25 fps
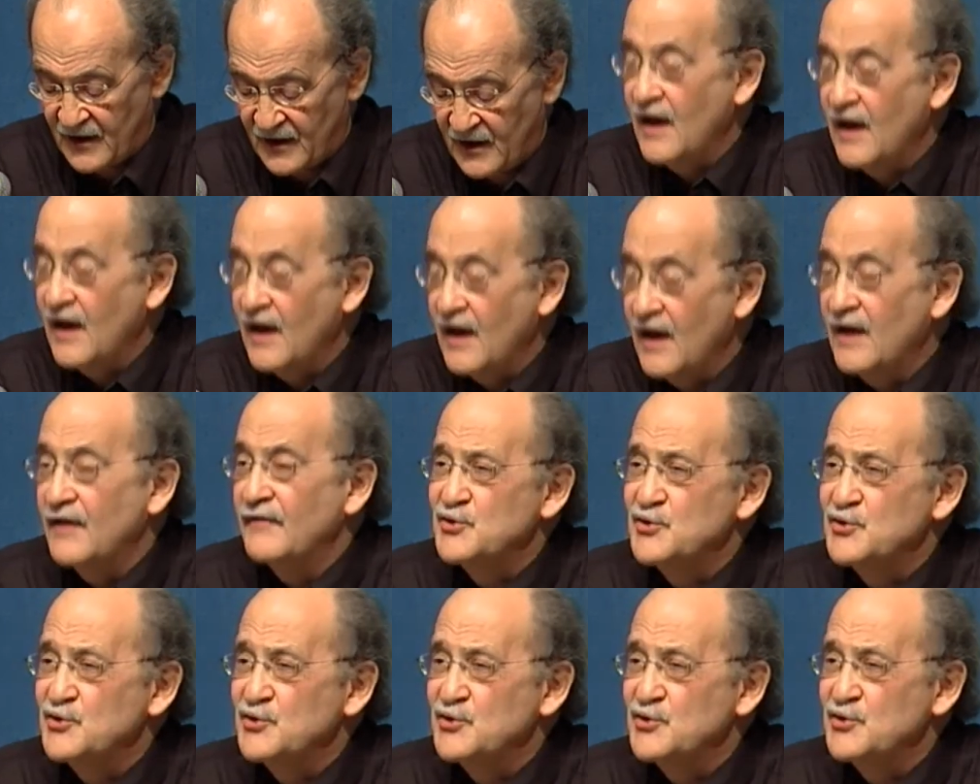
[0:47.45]

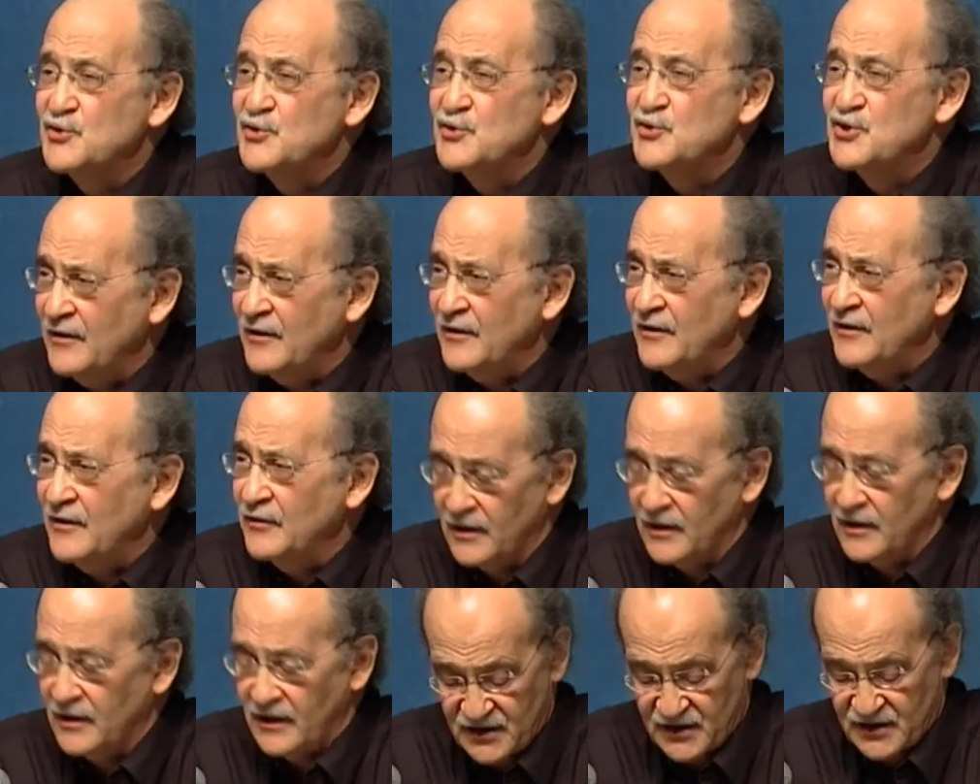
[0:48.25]
Value
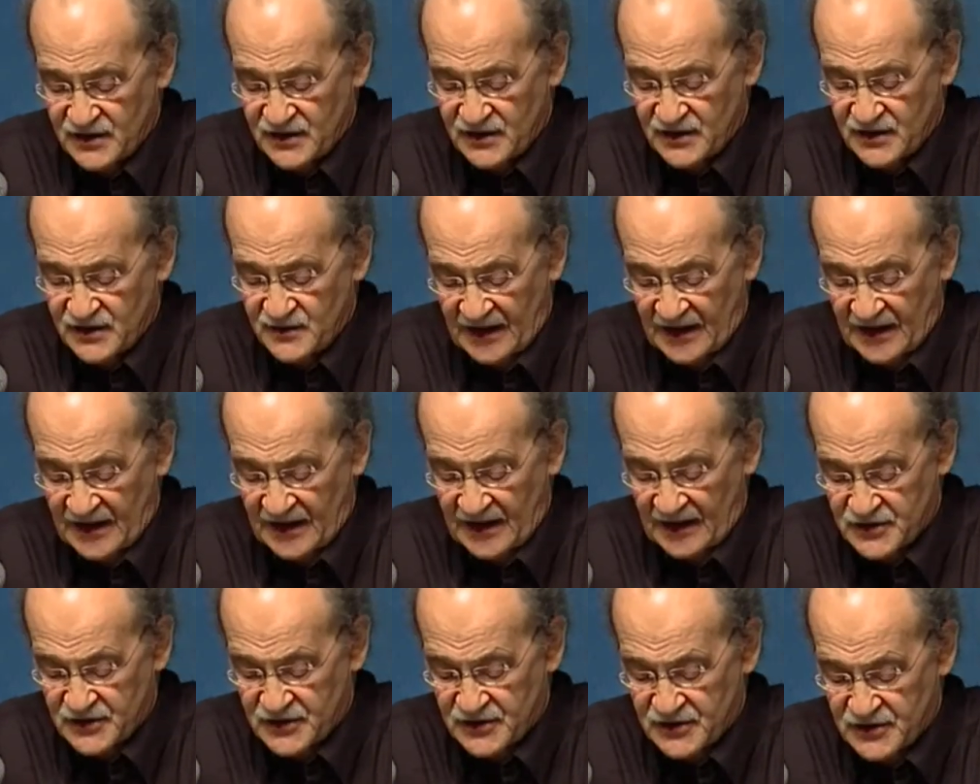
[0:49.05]
generally has been
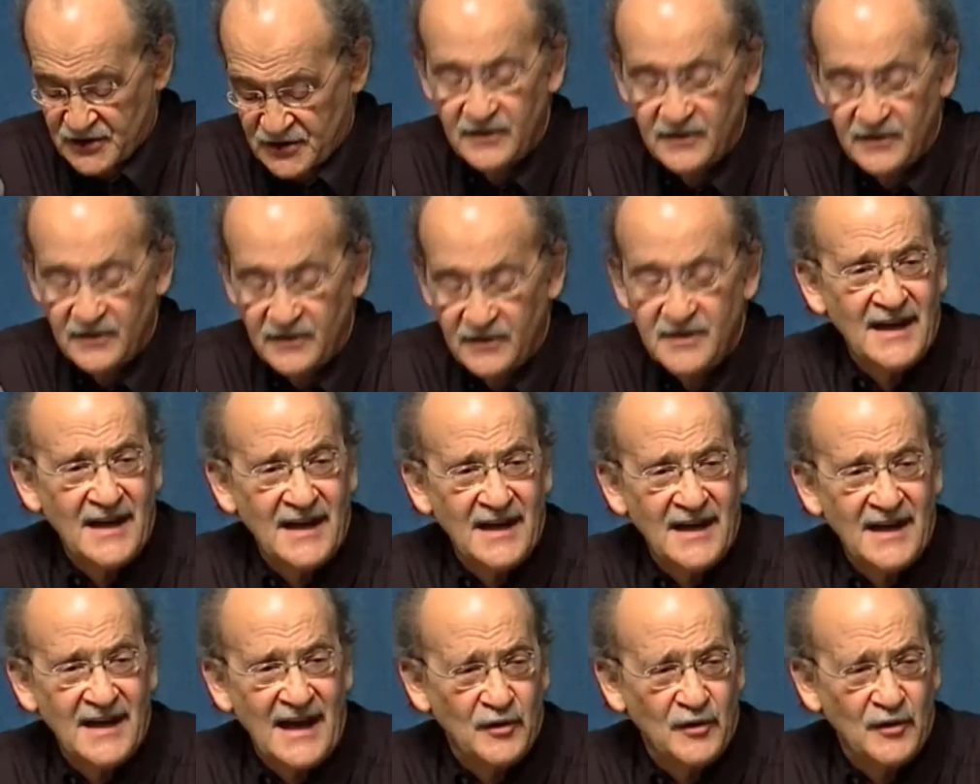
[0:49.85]
understood as a
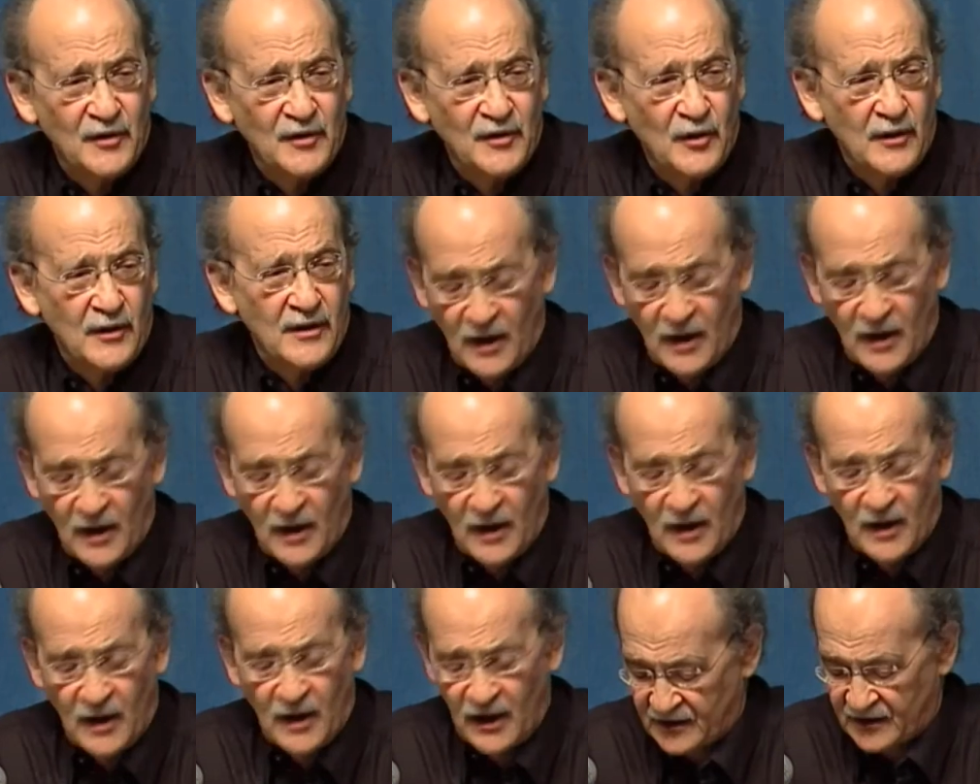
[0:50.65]
category of the
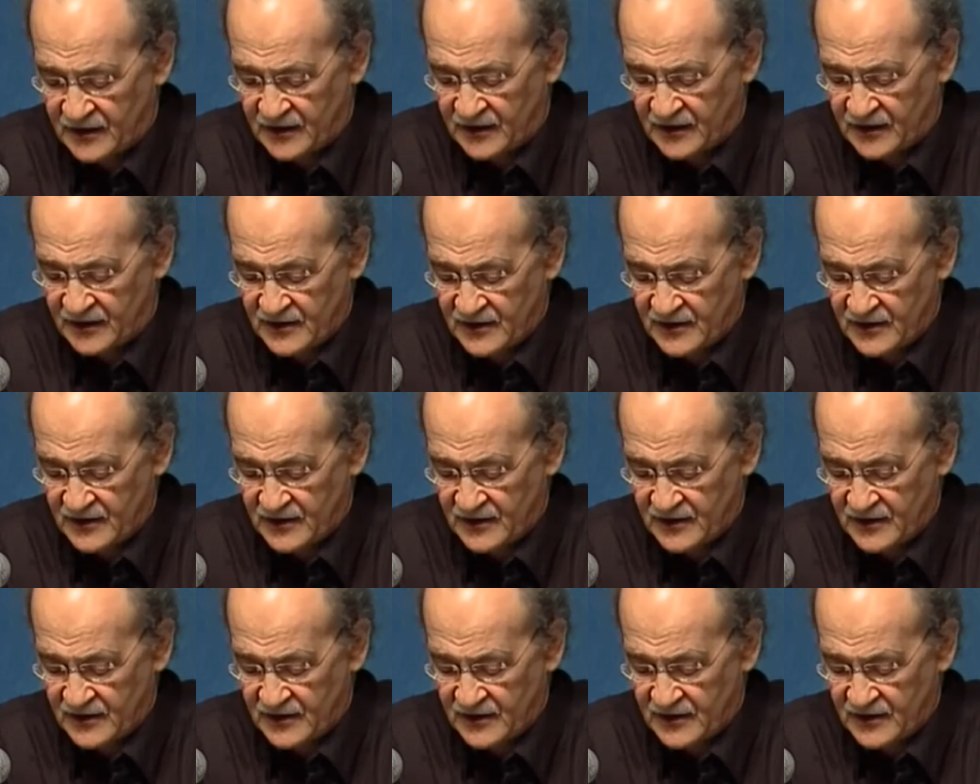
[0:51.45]
market.